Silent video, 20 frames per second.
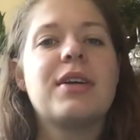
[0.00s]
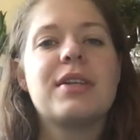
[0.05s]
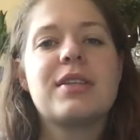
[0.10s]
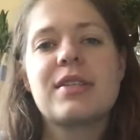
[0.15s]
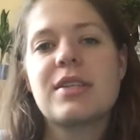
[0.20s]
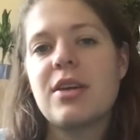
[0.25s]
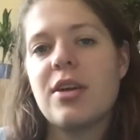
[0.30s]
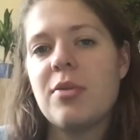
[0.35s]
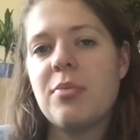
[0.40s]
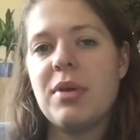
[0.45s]

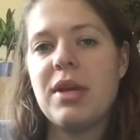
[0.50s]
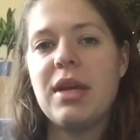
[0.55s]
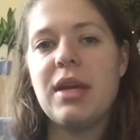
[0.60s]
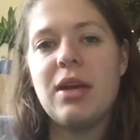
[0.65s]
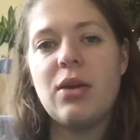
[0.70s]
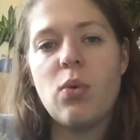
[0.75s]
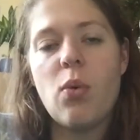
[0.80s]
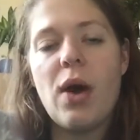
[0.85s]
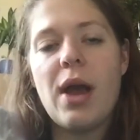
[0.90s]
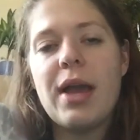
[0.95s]
it's gonna be
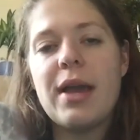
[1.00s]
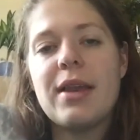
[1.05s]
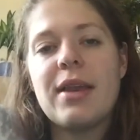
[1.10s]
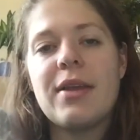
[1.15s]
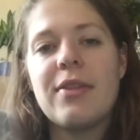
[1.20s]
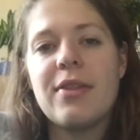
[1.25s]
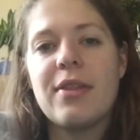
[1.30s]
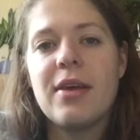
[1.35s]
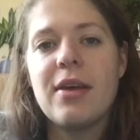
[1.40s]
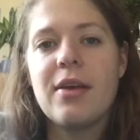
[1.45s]
quiet
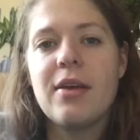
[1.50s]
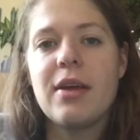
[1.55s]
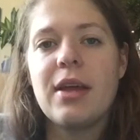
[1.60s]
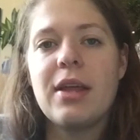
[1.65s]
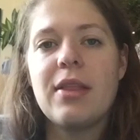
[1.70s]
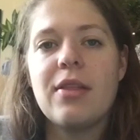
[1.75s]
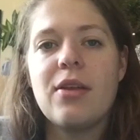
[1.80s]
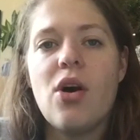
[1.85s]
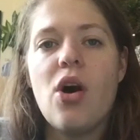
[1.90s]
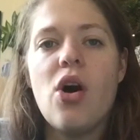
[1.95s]
in
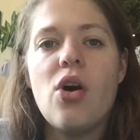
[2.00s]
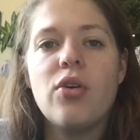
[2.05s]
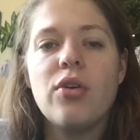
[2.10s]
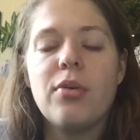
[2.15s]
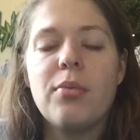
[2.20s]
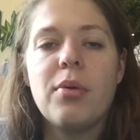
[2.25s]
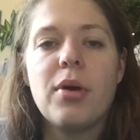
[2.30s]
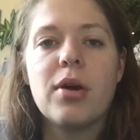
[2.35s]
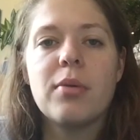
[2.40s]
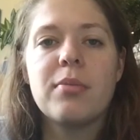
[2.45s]
the haul
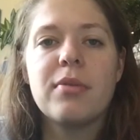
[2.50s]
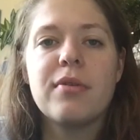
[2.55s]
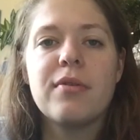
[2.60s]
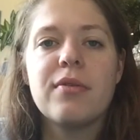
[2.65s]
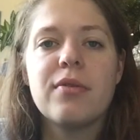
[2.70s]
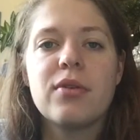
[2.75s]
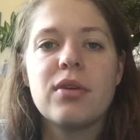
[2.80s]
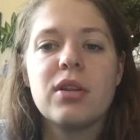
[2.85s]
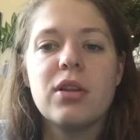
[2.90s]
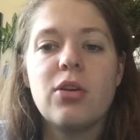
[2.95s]
department
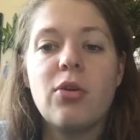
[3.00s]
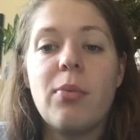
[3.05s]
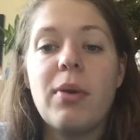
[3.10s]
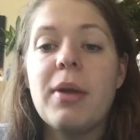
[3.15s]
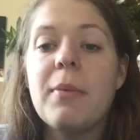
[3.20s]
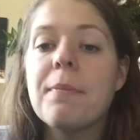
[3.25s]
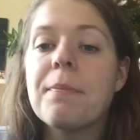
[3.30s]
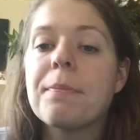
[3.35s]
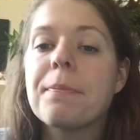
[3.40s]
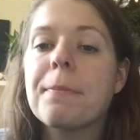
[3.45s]
for a little
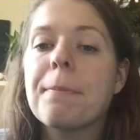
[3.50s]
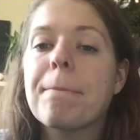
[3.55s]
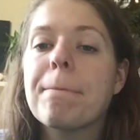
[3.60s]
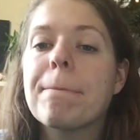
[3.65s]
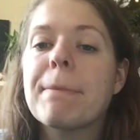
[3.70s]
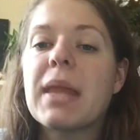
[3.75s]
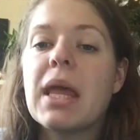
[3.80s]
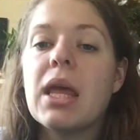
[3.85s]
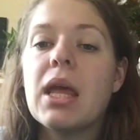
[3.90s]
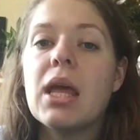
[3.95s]
bit.
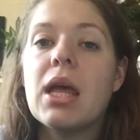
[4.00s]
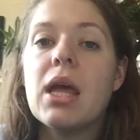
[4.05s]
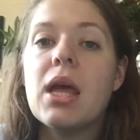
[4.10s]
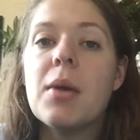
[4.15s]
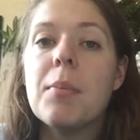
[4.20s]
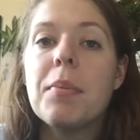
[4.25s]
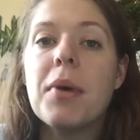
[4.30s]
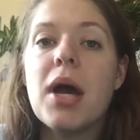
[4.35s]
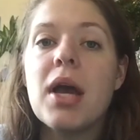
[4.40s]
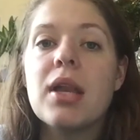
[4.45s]

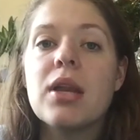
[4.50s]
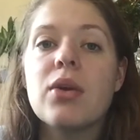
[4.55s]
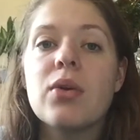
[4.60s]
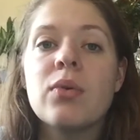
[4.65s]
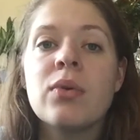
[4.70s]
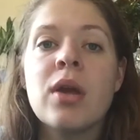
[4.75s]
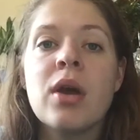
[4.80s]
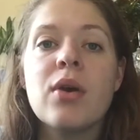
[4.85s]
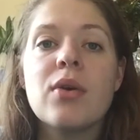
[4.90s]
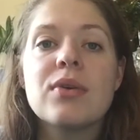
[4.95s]
But
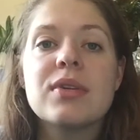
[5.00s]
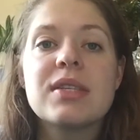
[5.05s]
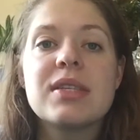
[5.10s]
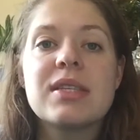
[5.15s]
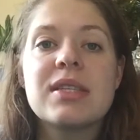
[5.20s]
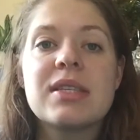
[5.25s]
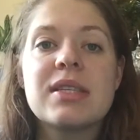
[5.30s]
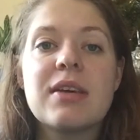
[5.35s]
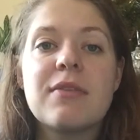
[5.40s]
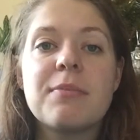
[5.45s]
who knows,
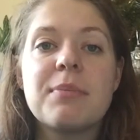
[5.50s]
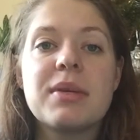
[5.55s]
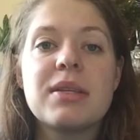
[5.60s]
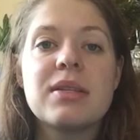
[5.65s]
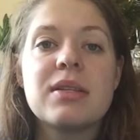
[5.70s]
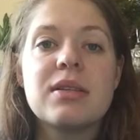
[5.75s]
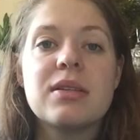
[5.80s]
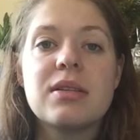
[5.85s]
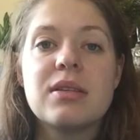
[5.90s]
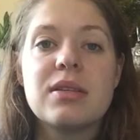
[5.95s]
since
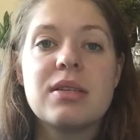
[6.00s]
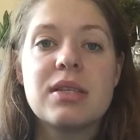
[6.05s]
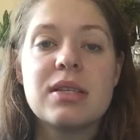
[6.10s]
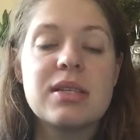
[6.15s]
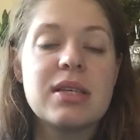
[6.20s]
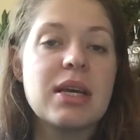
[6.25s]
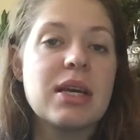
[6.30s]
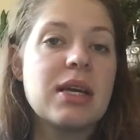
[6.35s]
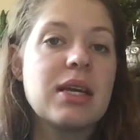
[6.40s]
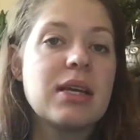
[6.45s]

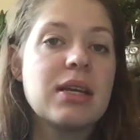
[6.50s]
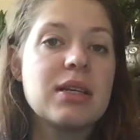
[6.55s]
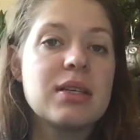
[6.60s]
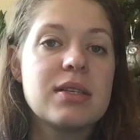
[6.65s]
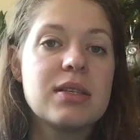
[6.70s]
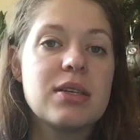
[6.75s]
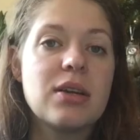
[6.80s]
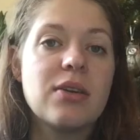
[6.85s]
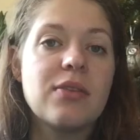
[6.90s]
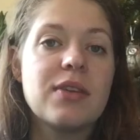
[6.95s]
I
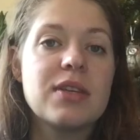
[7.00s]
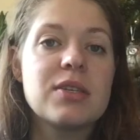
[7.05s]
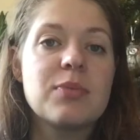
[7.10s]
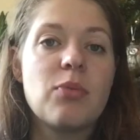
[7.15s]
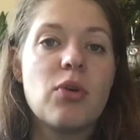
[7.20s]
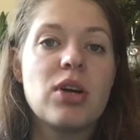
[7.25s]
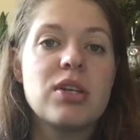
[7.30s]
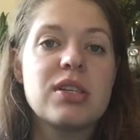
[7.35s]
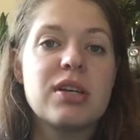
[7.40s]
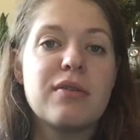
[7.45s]
start this
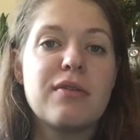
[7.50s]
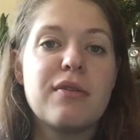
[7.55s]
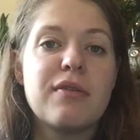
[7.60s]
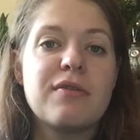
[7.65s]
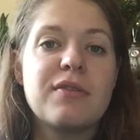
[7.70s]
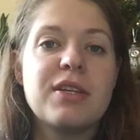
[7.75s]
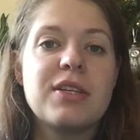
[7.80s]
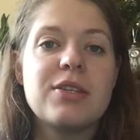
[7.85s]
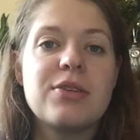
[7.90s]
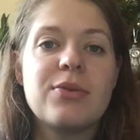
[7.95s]
Project
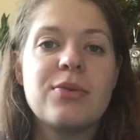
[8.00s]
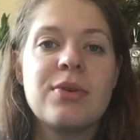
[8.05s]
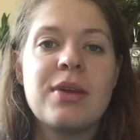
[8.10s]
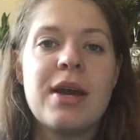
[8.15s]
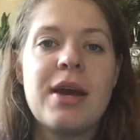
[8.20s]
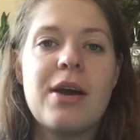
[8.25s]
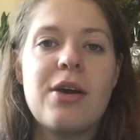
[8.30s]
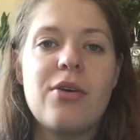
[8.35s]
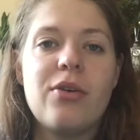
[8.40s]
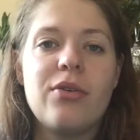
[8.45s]
52
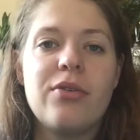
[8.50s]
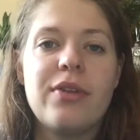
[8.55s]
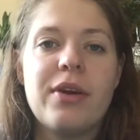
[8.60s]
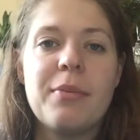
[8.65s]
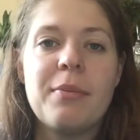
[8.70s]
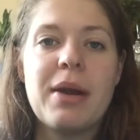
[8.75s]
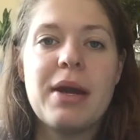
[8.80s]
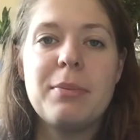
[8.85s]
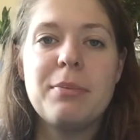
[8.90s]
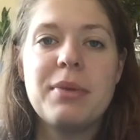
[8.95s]
now, there
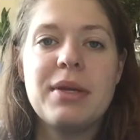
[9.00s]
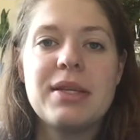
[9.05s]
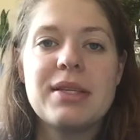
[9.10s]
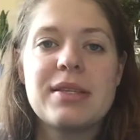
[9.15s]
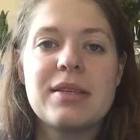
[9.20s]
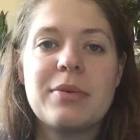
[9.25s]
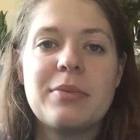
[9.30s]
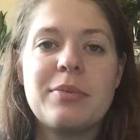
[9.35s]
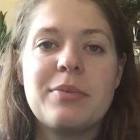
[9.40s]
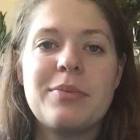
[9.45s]
might be
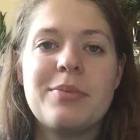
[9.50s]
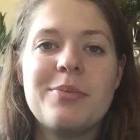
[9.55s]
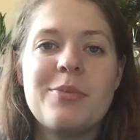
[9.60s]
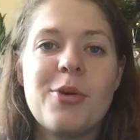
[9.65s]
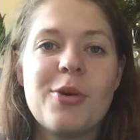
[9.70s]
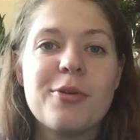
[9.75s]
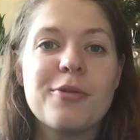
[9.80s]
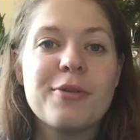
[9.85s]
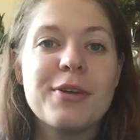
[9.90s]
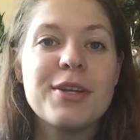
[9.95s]
some
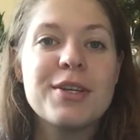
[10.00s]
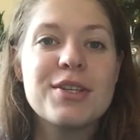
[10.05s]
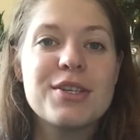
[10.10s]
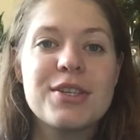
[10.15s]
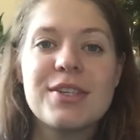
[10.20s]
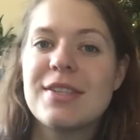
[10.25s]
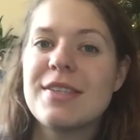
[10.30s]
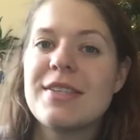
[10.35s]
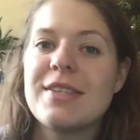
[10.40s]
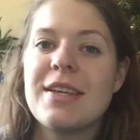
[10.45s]
more
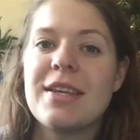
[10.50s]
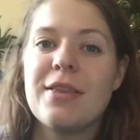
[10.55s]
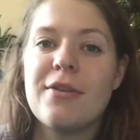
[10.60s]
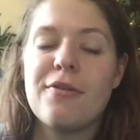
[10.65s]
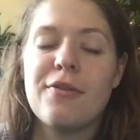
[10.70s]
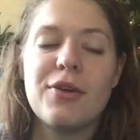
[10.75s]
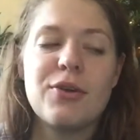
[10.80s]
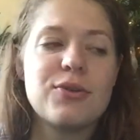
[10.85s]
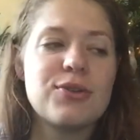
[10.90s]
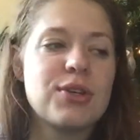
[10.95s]
finishes in the
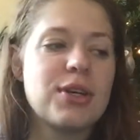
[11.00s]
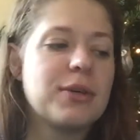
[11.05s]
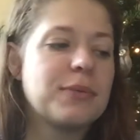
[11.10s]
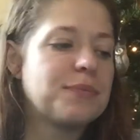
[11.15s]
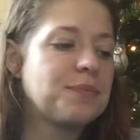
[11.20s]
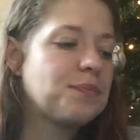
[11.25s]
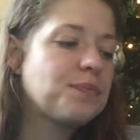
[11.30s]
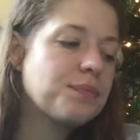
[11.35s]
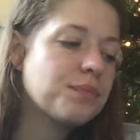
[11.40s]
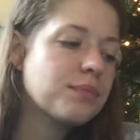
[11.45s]
future.